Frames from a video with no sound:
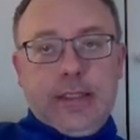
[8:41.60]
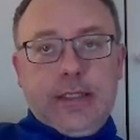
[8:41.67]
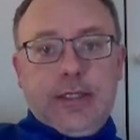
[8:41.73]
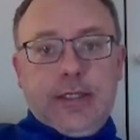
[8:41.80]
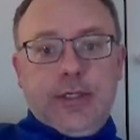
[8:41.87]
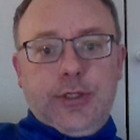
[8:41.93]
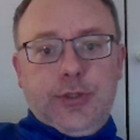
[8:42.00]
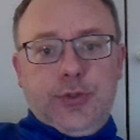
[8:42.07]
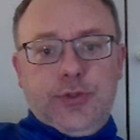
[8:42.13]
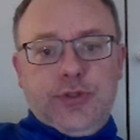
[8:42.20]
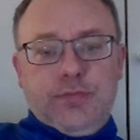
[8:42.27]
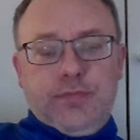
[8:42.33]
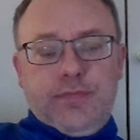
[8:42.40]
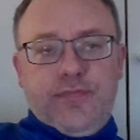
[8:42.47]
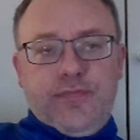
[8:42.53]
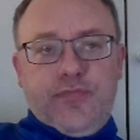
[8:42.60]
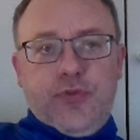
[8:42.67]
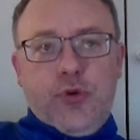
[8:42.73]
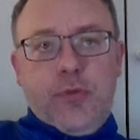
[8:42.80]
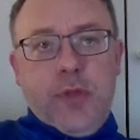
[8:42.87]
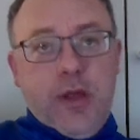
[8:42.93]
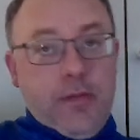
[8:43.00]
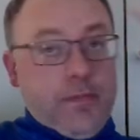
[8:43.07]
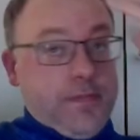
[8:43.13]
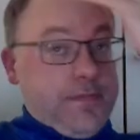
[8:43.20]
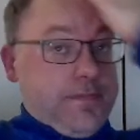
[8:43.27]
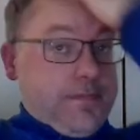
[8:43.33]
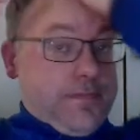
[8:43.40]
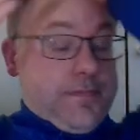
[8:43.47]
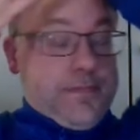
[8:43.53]
who's former
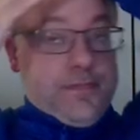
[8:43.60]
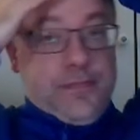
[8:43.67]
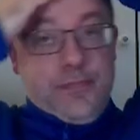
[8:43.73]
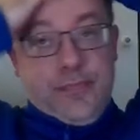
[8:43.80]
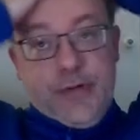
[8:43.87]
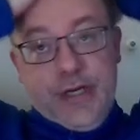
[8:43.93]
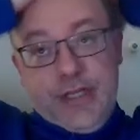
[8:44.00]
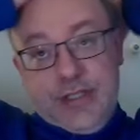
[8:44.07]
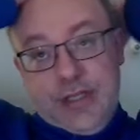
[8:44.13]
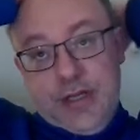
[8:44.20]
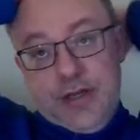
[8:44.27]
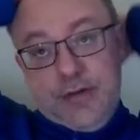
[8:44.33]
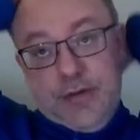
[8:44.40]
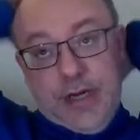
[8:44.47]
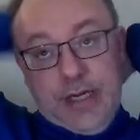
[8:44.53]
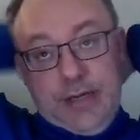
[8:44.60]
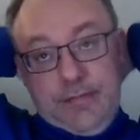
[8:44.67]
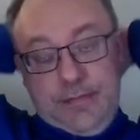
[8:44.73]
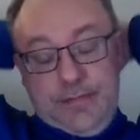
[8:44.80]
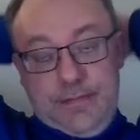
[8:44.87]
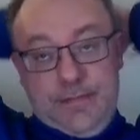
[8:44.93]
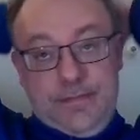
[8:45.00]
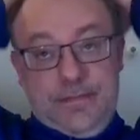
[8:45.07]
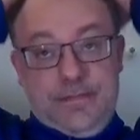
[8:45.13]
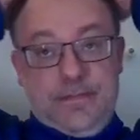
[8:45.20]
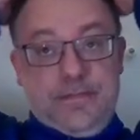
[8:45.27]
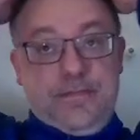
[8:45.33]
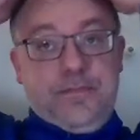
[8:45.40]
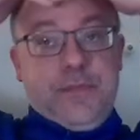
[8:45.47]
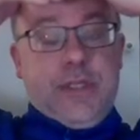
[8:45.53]
British world
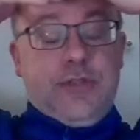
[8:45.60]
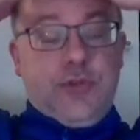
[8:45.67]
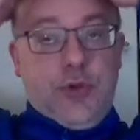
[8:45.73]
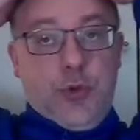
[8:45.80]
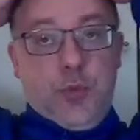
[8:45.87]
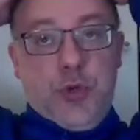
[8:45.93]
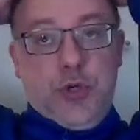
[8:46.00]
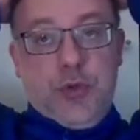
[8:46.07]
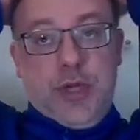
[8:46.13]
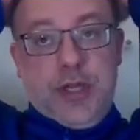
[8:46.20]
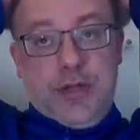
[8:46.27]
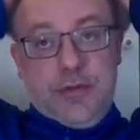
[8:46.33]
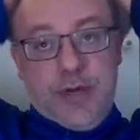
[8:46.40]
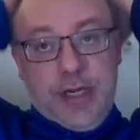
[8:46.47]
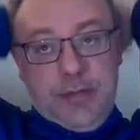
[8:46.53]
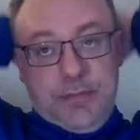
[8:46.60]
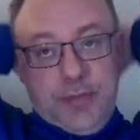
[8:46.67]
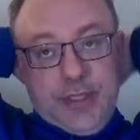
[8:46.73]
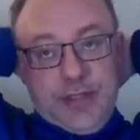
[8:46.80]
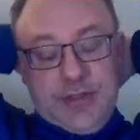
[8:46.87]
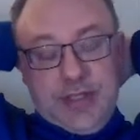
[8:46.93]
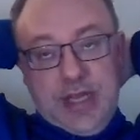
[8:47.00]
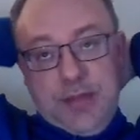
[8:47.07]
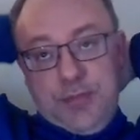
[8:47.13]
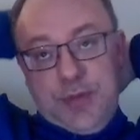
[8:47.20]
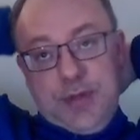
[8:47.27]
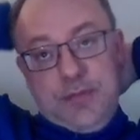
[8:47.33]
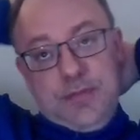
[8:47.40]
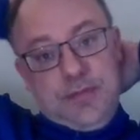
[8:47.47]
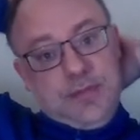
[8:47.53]
under-8 blitz
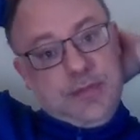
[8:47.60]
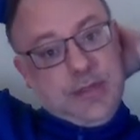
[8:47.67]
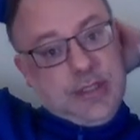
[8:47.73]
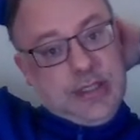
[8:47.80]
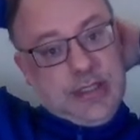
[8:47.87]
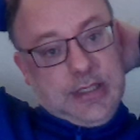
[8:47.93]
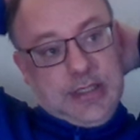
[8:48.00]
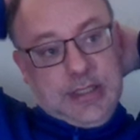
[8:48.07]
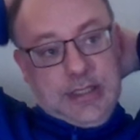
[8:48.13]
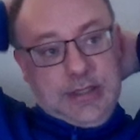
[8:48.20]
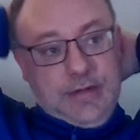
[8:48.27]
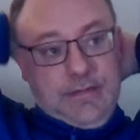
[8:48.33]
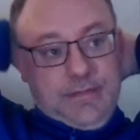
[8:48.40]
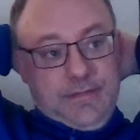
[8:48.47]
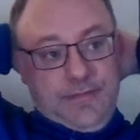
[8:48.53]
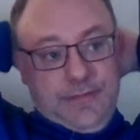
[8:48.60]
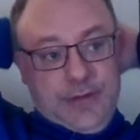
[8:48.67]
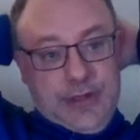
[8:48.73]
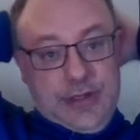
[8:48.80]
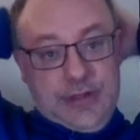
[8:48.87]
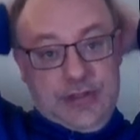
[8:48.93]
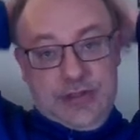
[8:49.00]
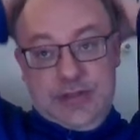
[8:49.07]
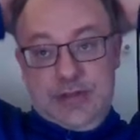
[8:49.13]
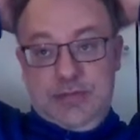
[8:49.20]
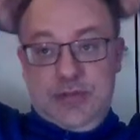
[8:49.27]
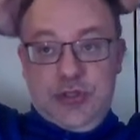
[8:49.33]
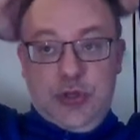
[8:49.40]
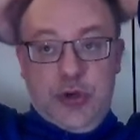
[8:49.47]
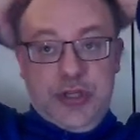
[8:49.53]
champion. First
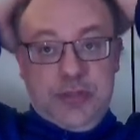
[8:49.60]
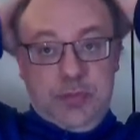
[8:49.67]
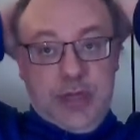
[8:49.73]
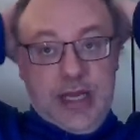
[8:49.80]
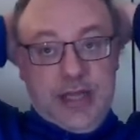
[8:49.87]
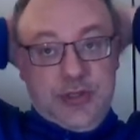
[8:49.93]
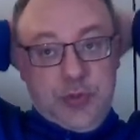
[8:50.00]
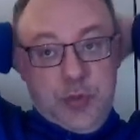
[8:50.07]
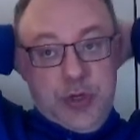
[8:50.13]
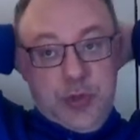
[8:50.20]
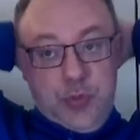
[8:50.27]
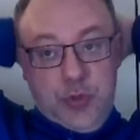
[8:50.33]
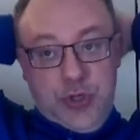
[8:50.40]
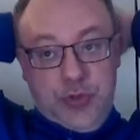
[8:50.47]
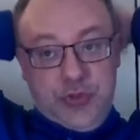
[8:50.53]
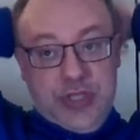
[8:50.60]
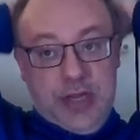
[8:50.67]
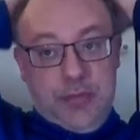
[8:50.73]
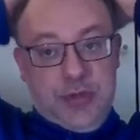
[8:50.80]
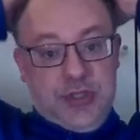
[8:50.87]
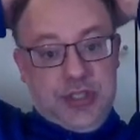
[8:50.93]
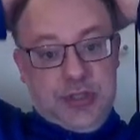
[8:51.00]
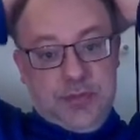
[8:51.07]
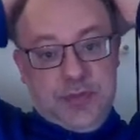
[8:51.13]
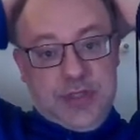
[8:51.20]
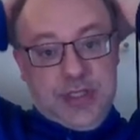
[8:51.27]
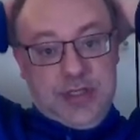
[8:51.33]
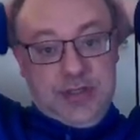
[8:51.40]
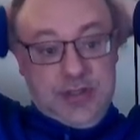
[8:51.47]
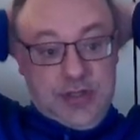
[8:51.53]
Scottish player to win a world championship
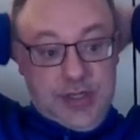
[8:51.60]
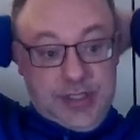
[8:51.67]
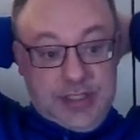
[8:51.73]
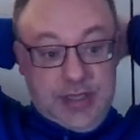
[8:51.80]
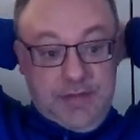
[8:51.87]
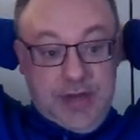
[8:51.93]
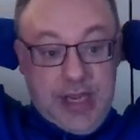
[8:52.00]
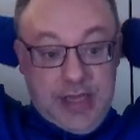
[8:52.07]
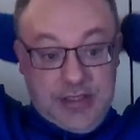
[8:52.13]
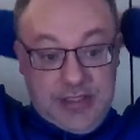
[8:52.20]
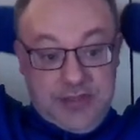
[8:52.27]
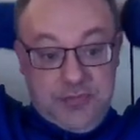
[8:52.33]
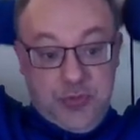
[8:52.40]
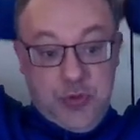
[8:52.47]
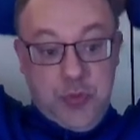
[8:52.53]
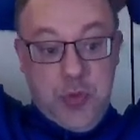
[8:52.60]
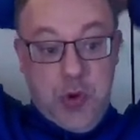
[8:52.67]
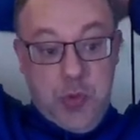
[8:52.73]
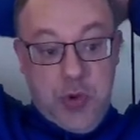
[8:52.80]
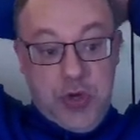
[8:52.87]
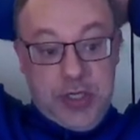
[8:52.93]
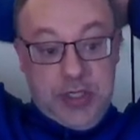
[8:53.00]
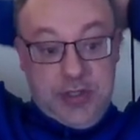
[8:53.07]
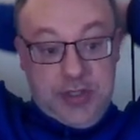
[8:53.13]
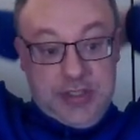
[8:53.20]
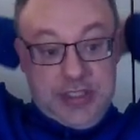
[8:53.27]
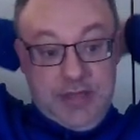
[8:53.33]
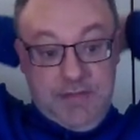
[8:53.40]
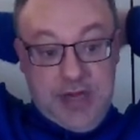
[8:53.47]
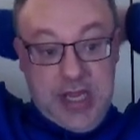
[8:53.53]
since 1978, since Paul Motwani in
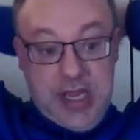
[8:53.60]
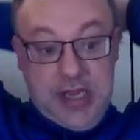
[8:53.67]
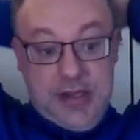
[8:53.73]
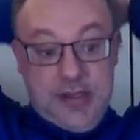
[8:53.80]
1978.